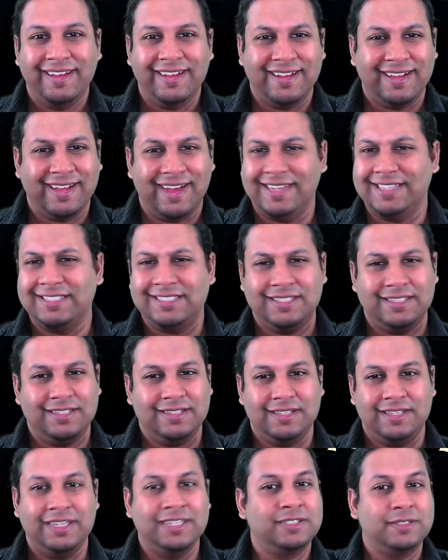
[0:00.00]
Guys,
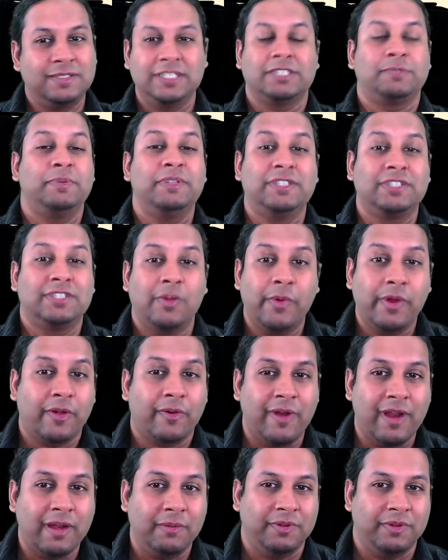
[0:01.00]
it's just been so
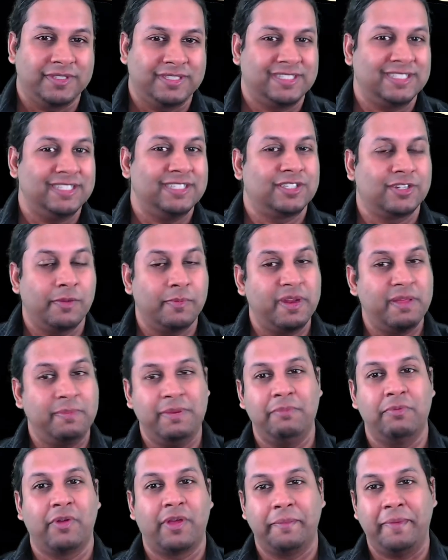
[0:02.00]
incredible to see so many
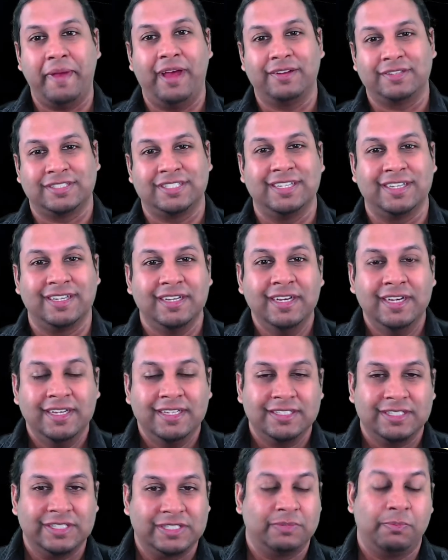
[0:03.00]
people come out to
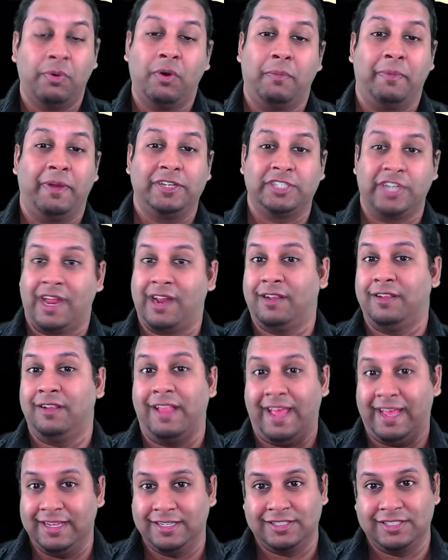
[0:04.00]
support my channel
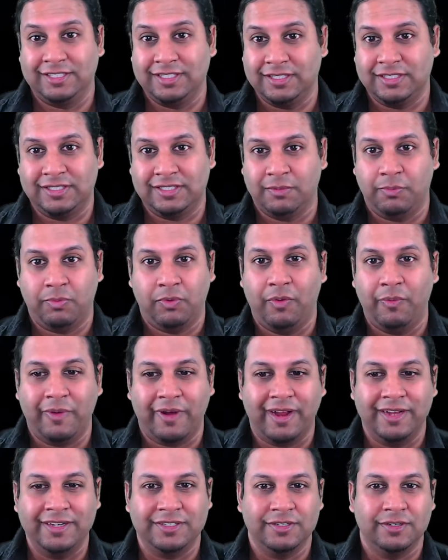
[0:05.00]
and to support what
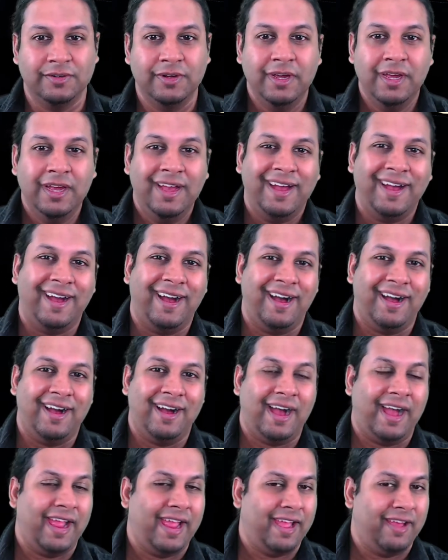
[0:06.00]
I do.
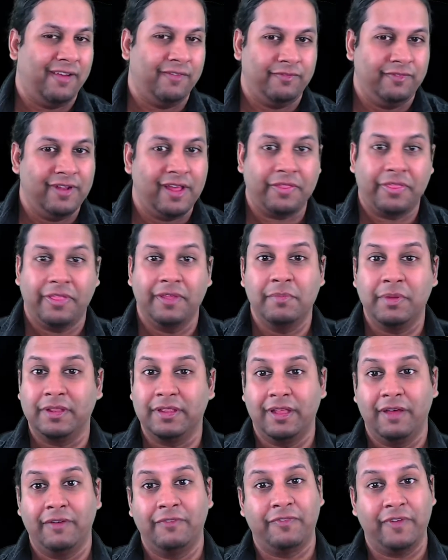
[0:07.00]
I have nothing but
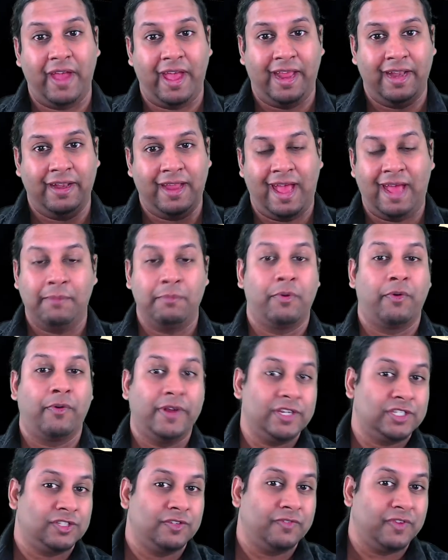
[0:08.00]
love and
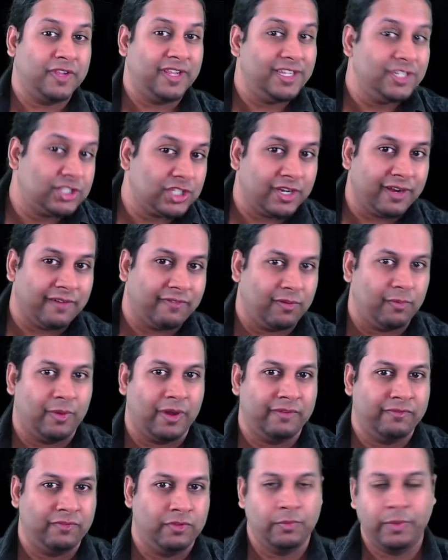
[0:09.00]
admiration for each and every one
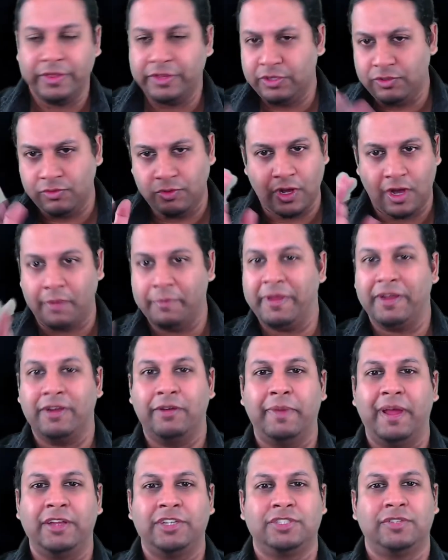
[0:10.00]
of you. Whether you comment on
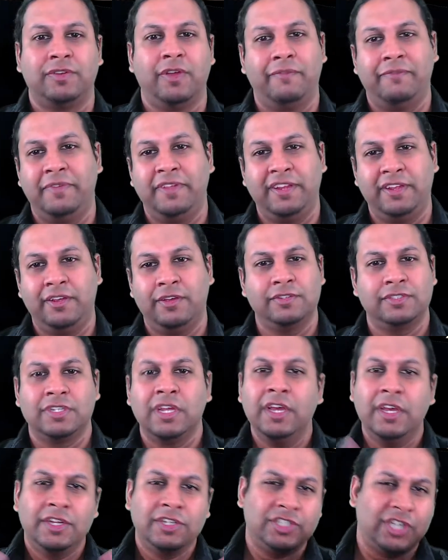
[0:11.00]
my videos,
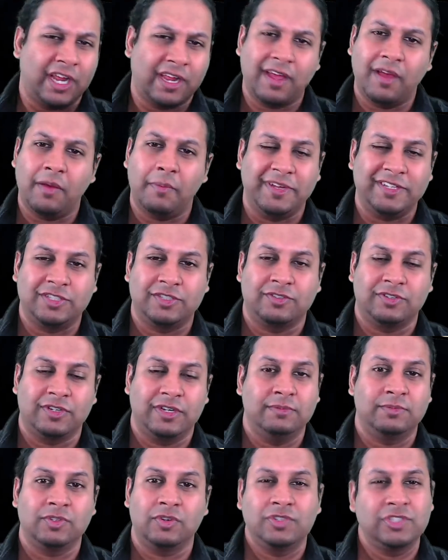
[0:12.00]
check out my
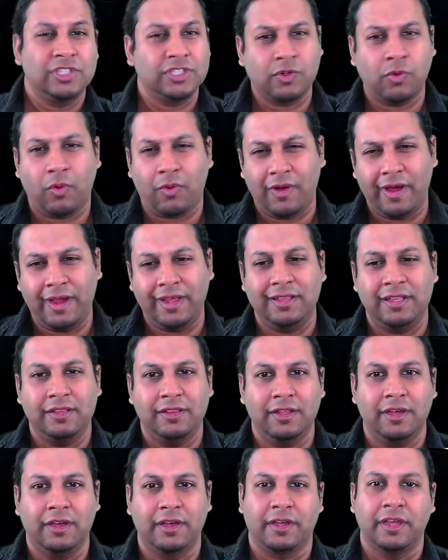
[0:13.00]
streams, or just quietly
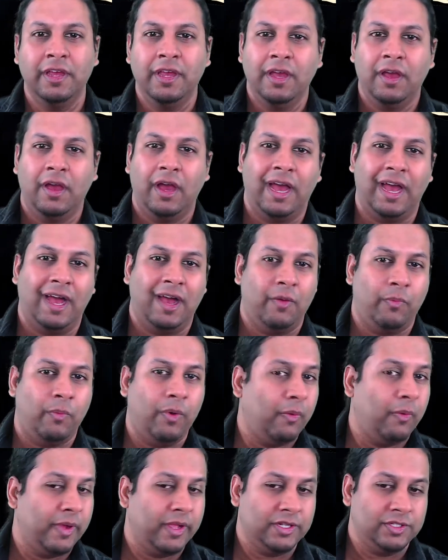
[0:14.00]
lurk
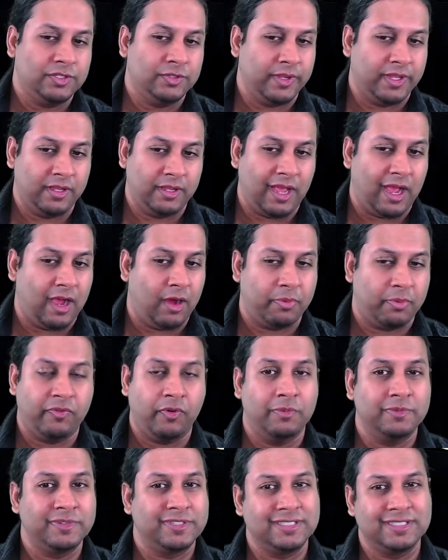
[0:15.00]
while we're doing our
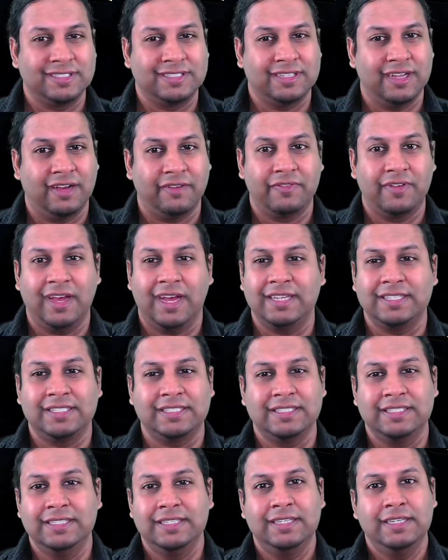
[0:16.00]
performances and stuff,
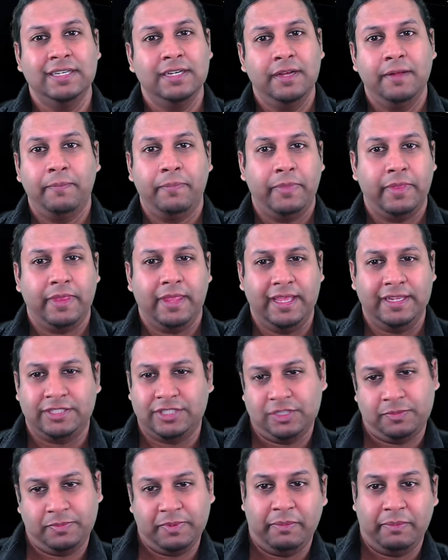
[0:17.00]
guys, it's
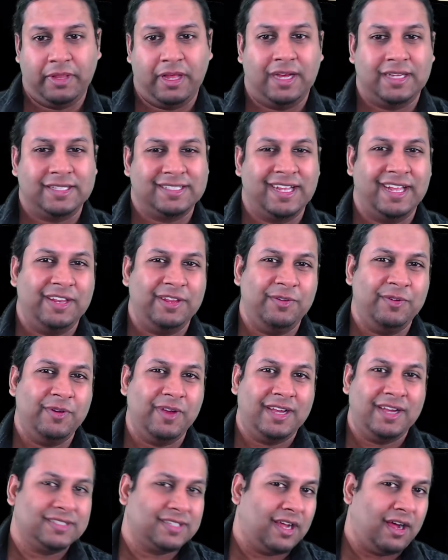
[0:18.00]
just been a blast, and you
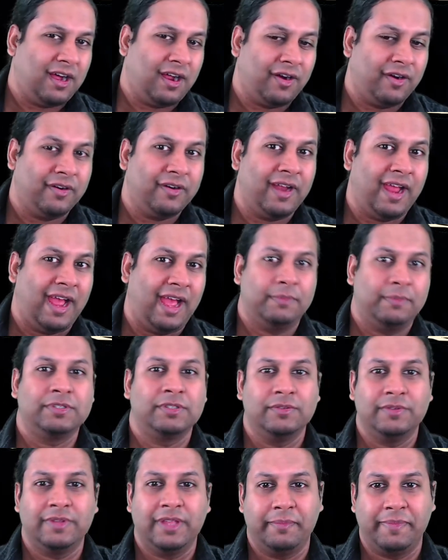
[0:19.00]
guys are
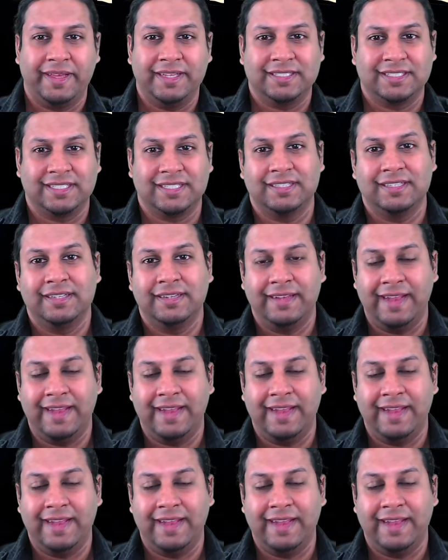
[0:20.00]
absolutely amazing.